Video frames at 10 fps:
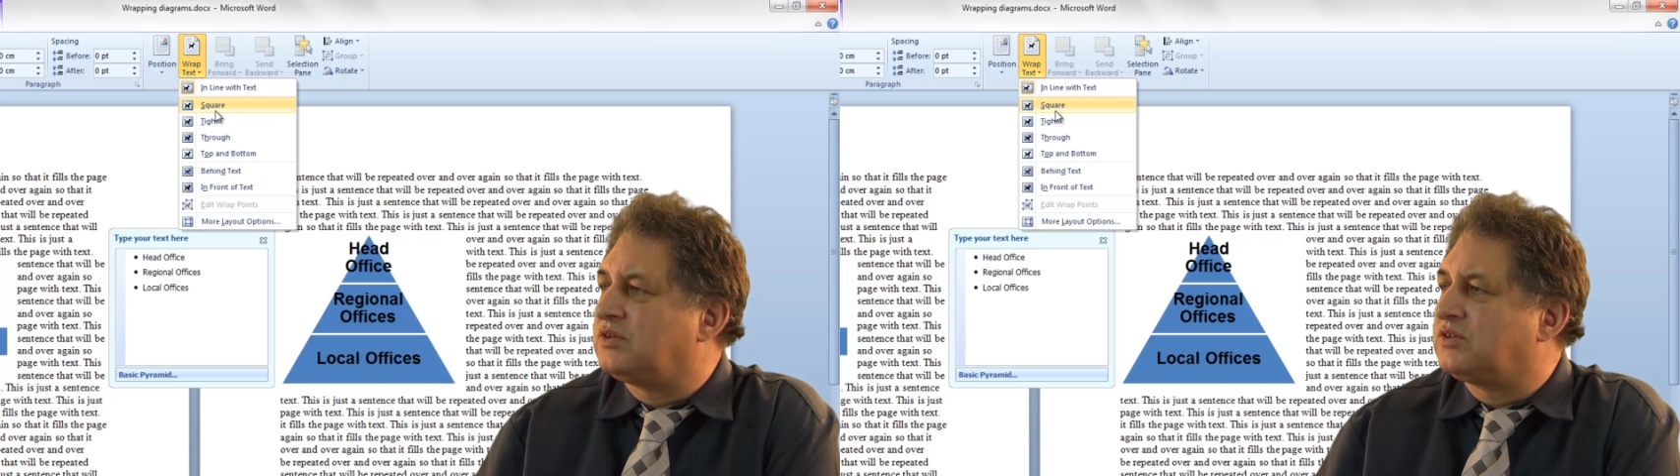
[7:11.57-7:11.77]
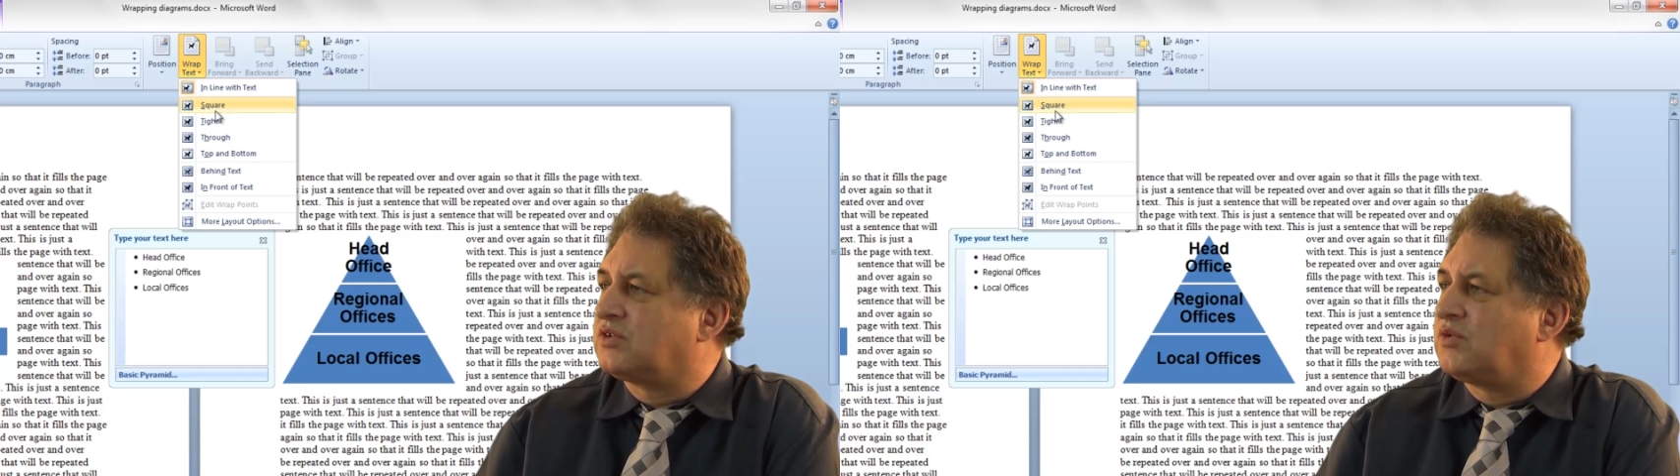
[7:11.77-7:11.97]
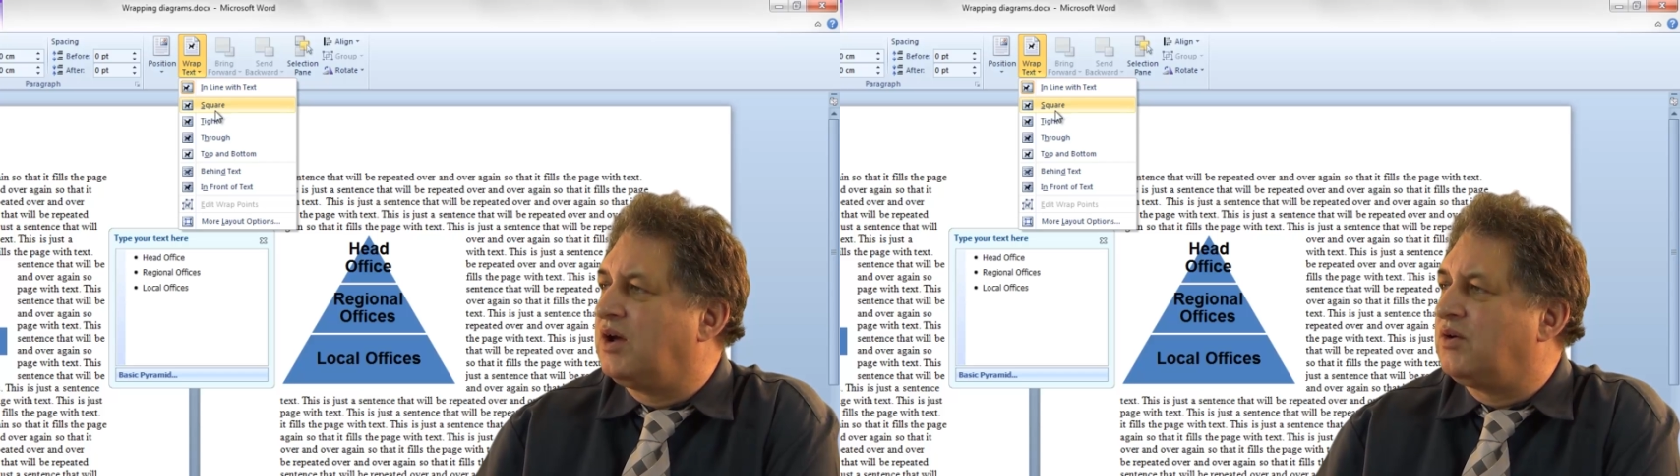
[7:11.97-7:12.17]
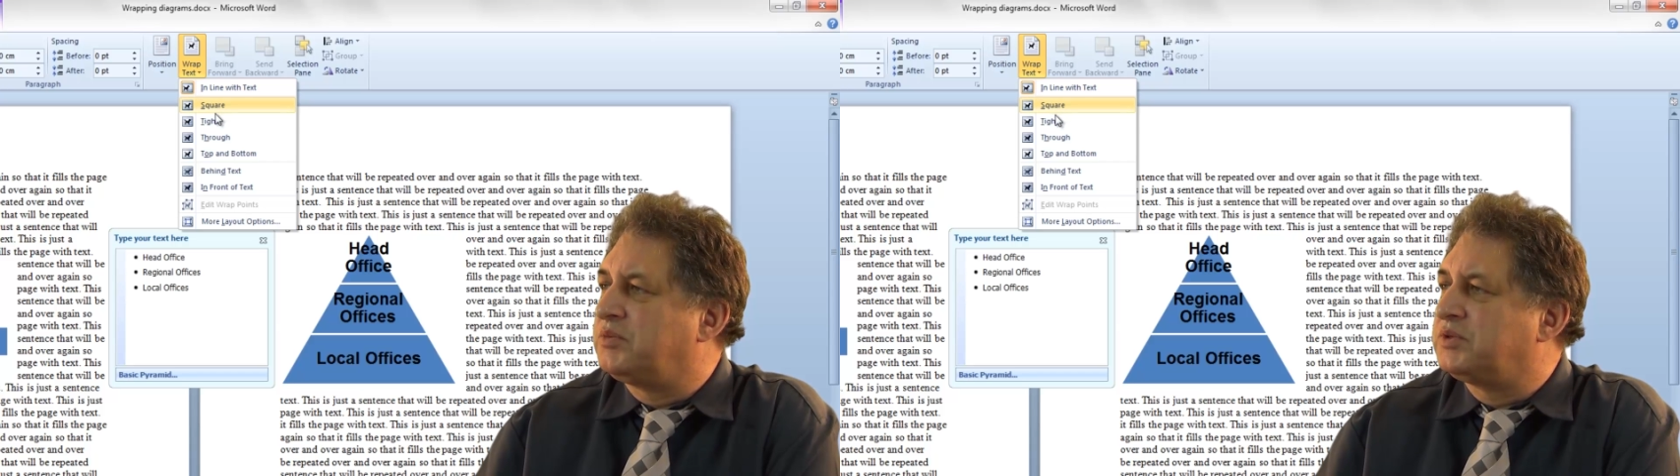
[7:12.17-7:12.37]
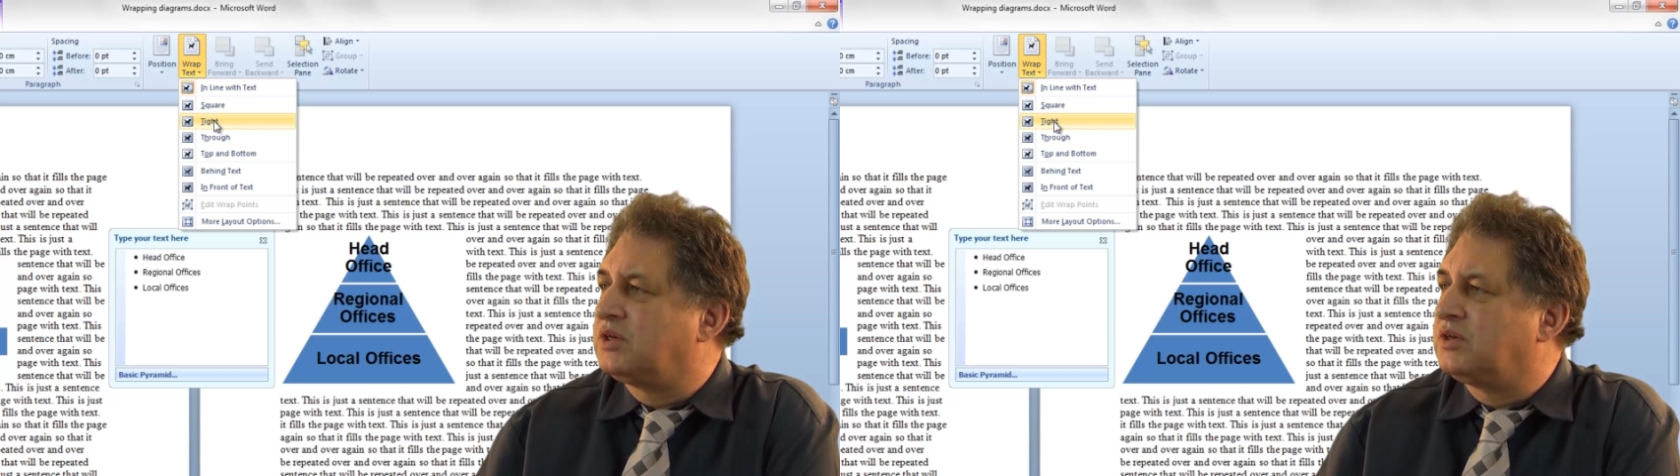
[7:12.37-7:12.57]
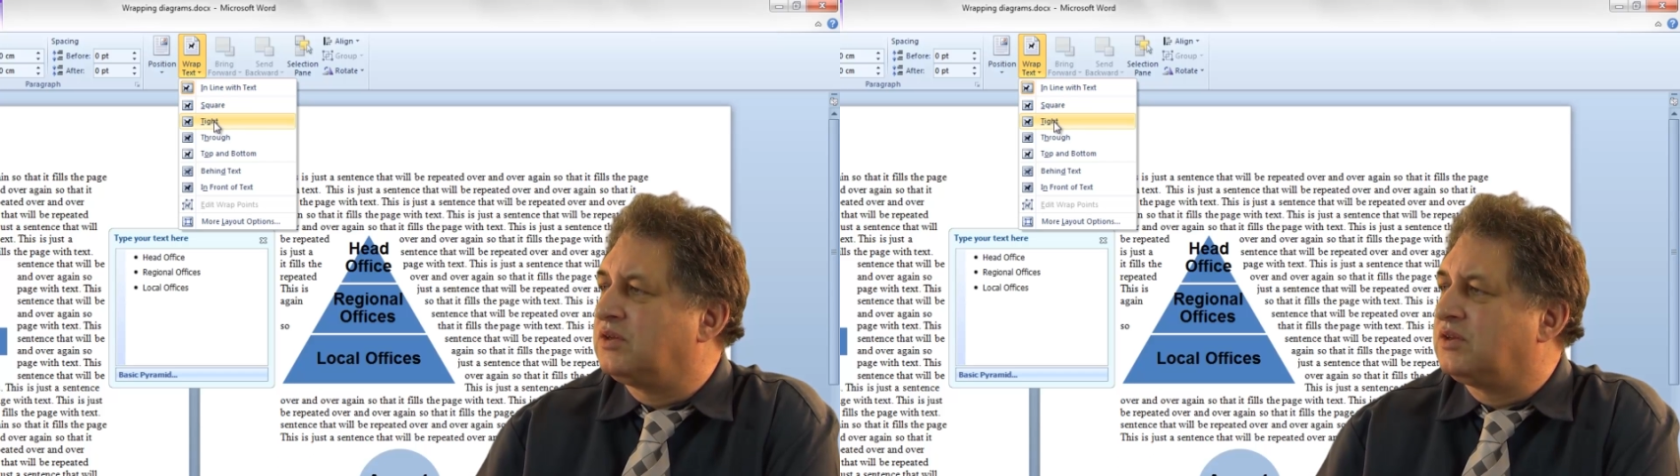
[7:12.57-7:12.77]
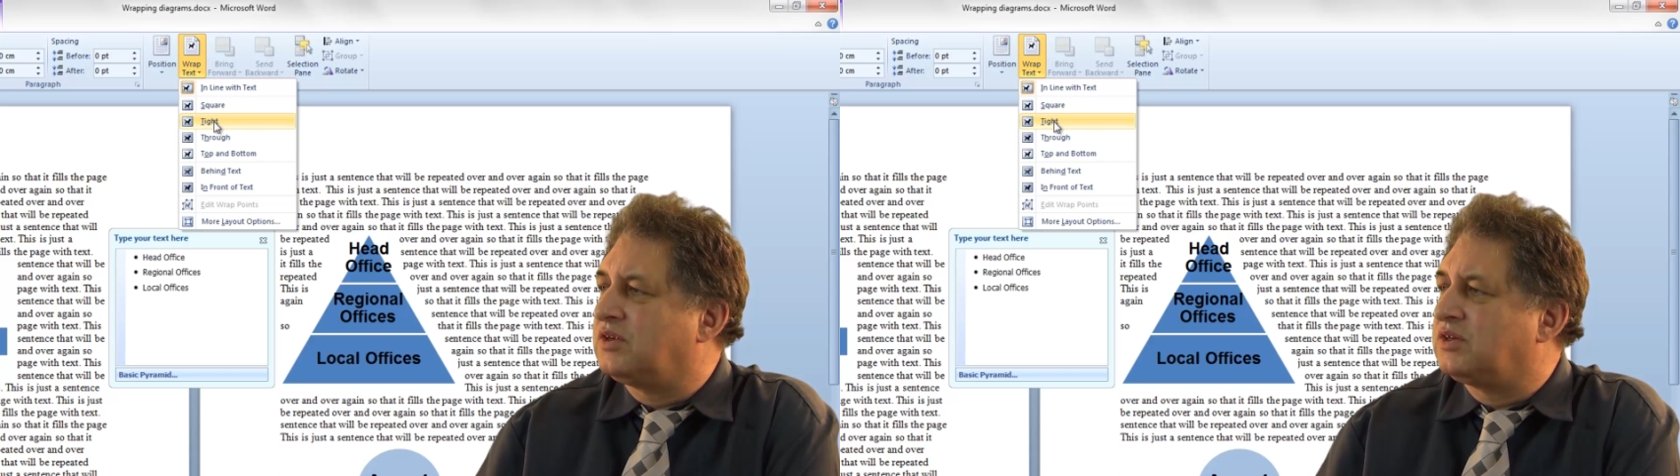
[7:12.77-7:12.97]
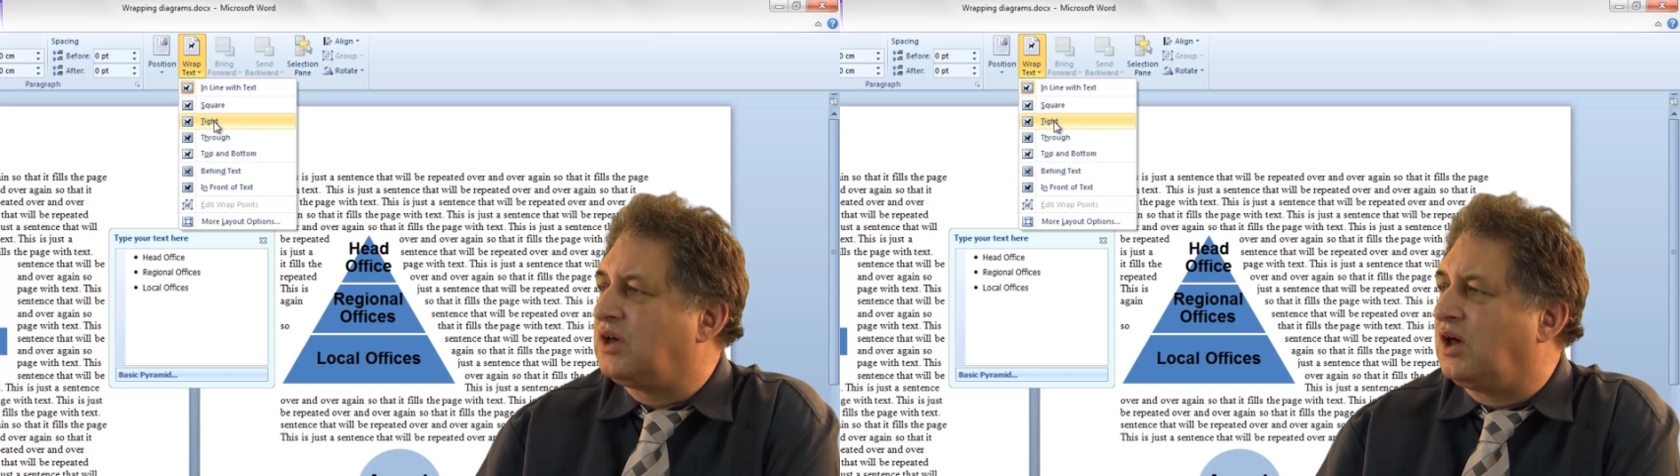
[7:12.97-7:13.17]
the square option,
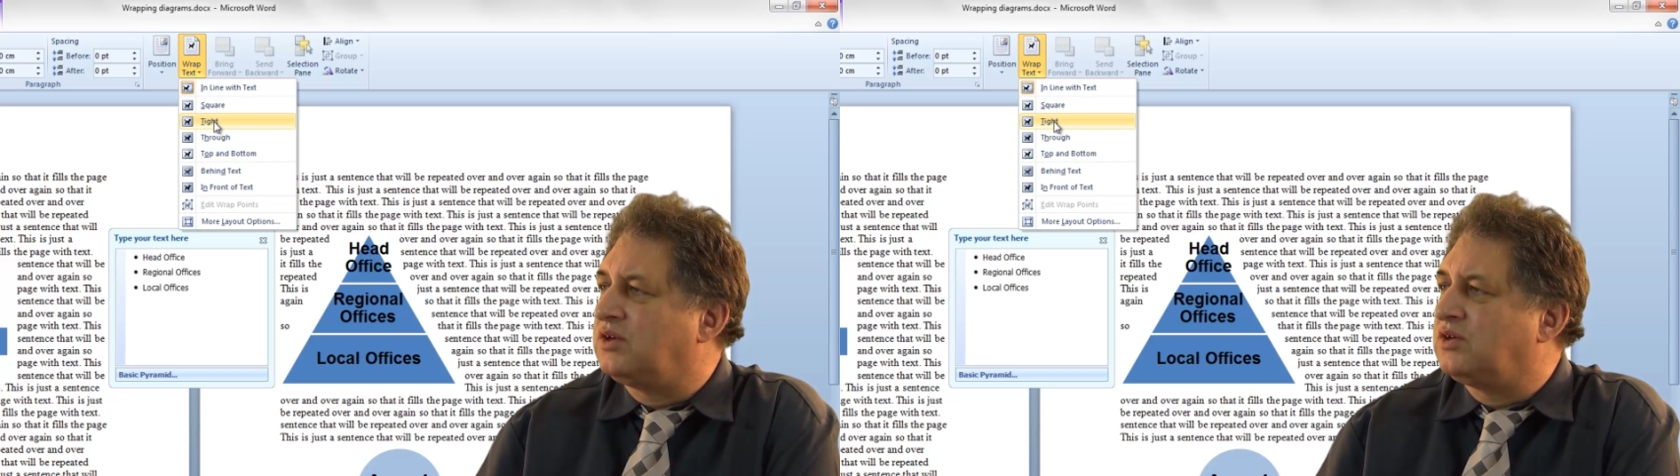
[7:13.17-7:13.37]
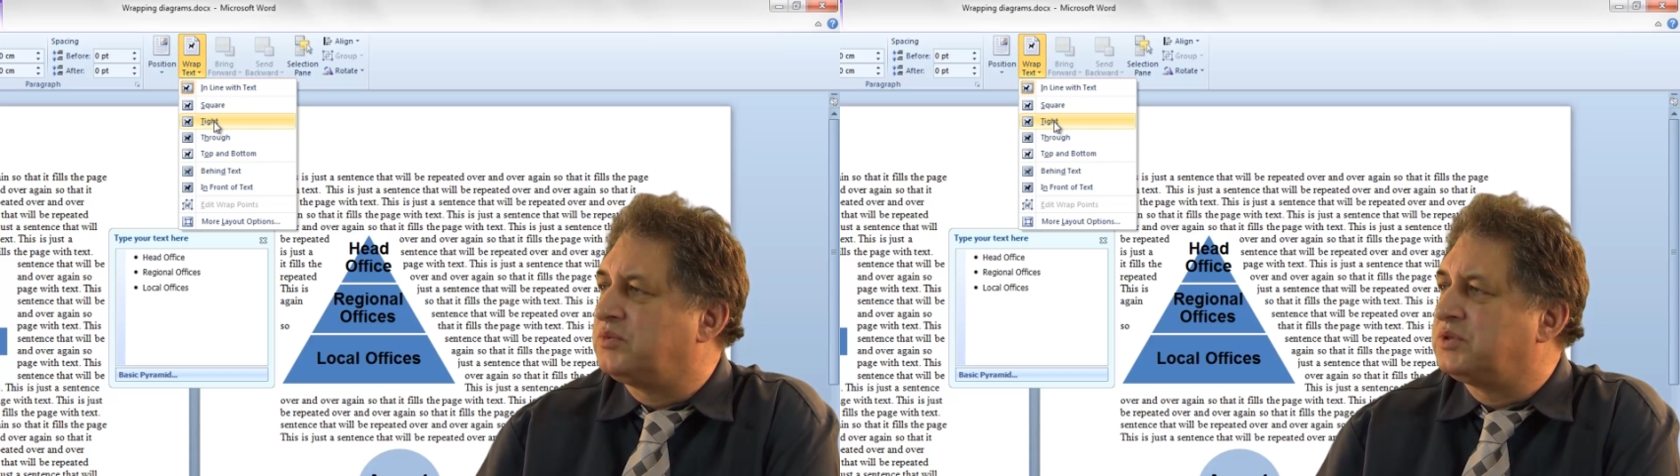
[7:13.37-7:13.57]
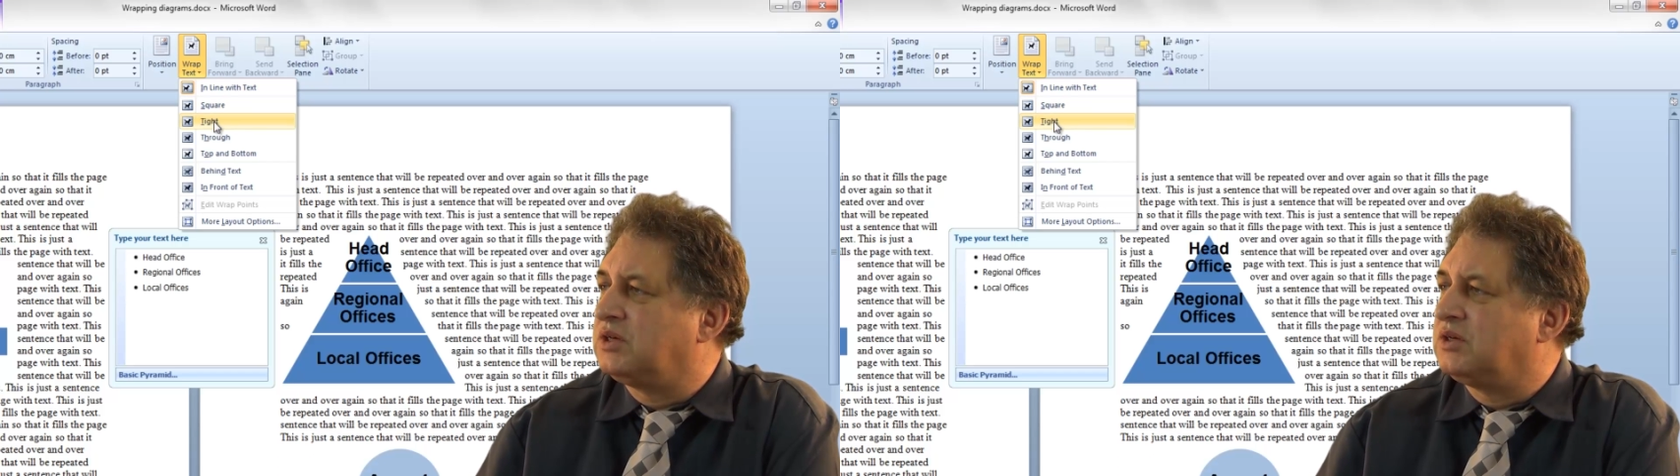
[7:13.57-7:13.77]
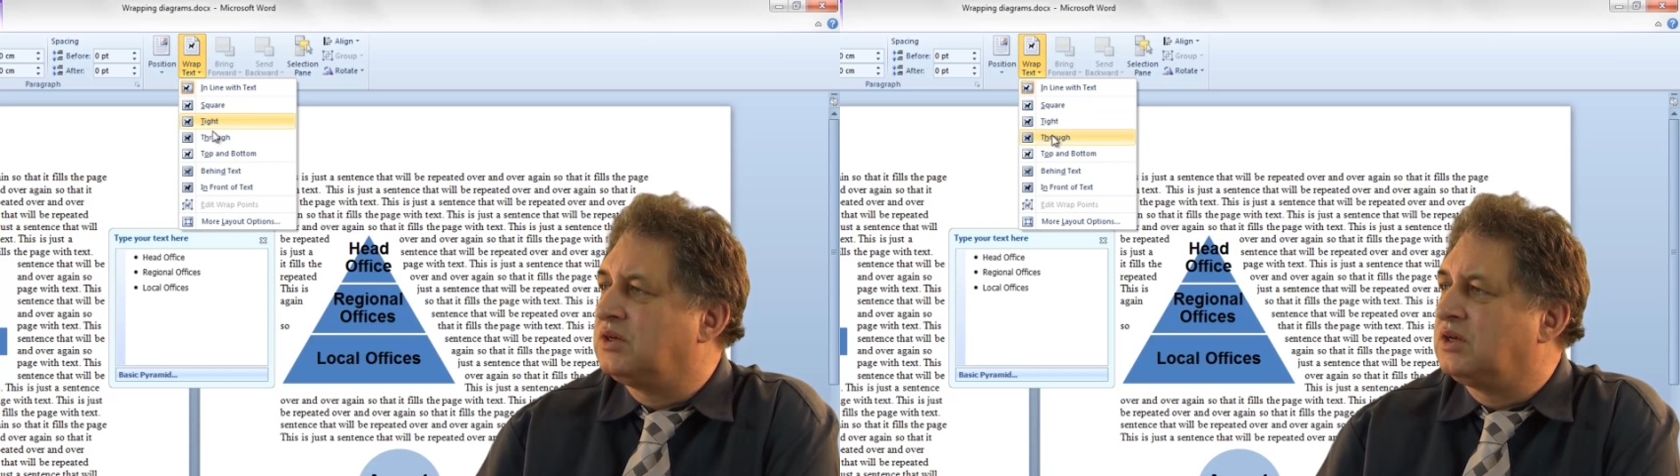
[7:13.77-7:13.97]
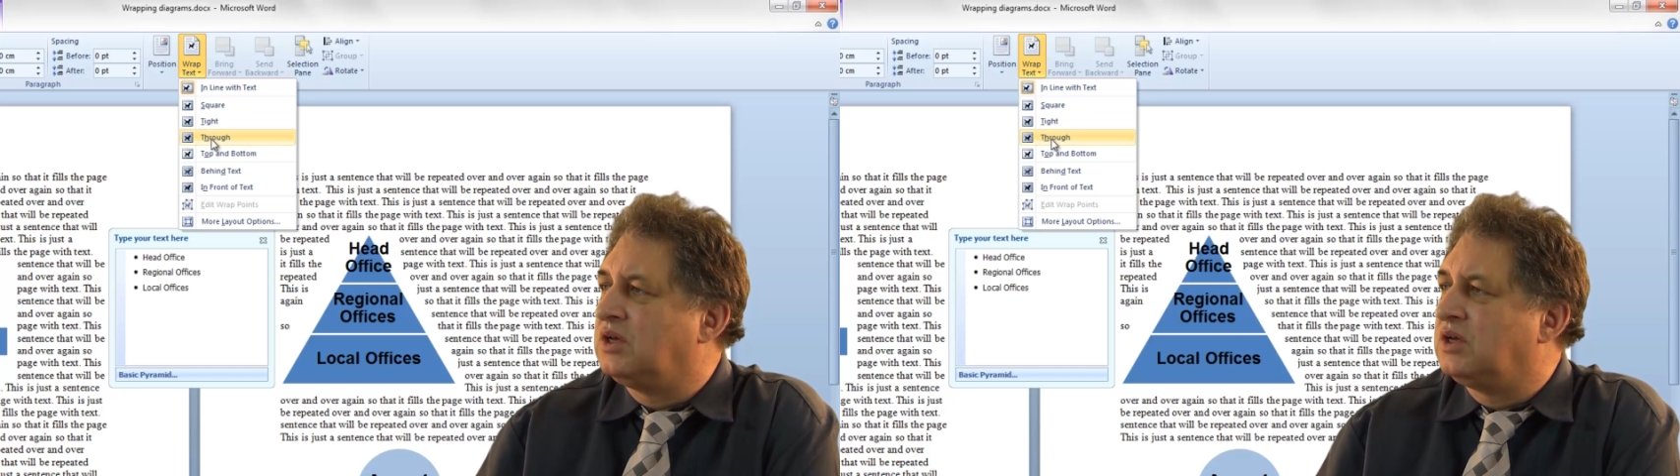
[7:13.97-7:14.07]
the tight option,